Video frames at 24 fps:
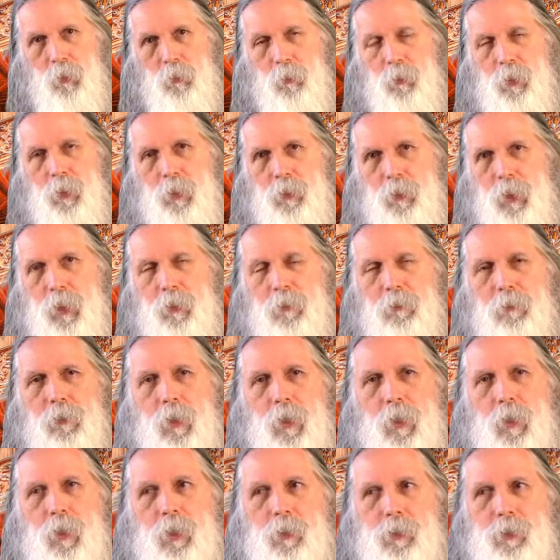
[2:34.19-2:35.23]
We
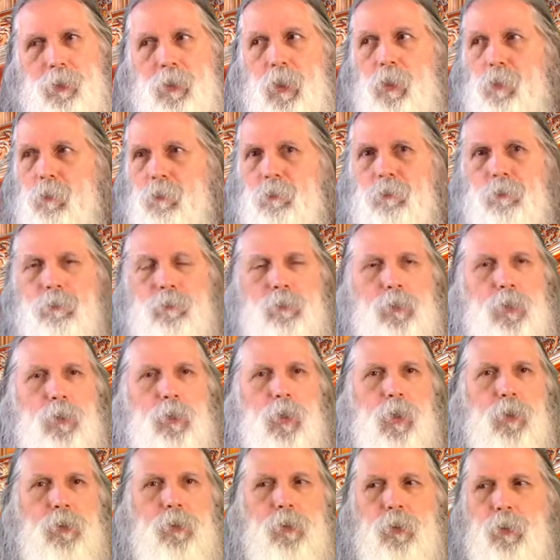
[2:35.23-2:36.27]
identify self and
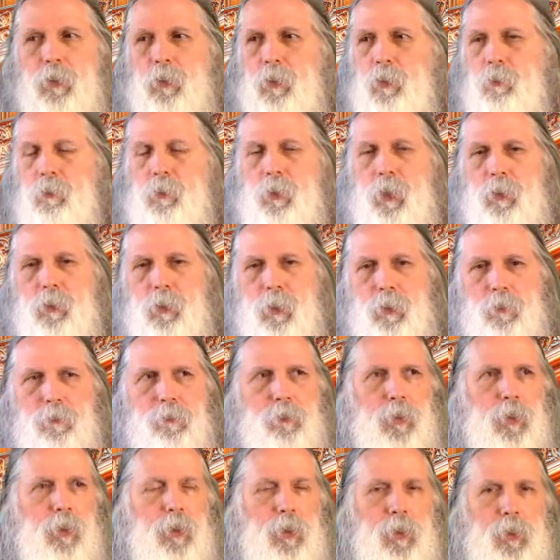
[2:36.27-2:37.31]
other, and we
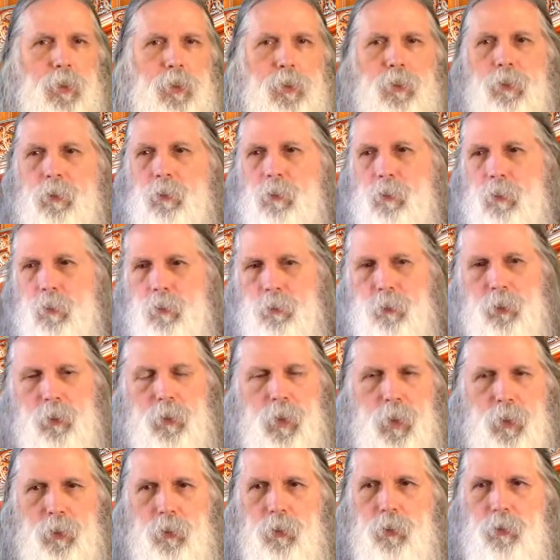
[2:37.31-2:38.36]
identify you know, the
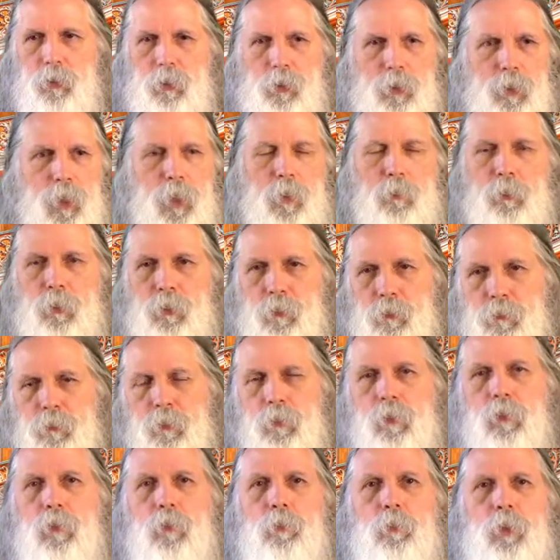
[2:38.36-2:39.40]
color and the shape and the
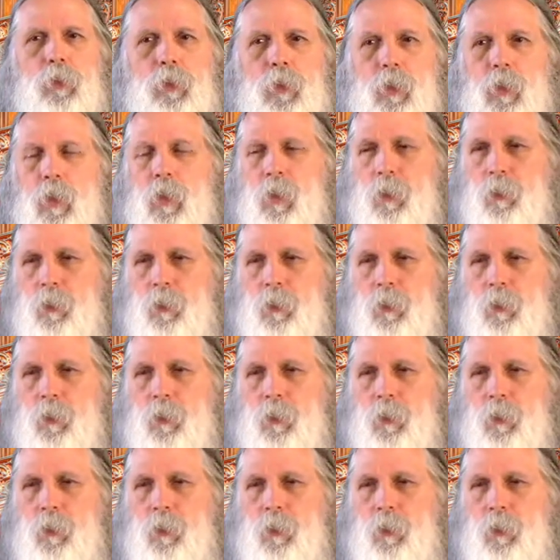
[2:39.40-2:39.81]
form, and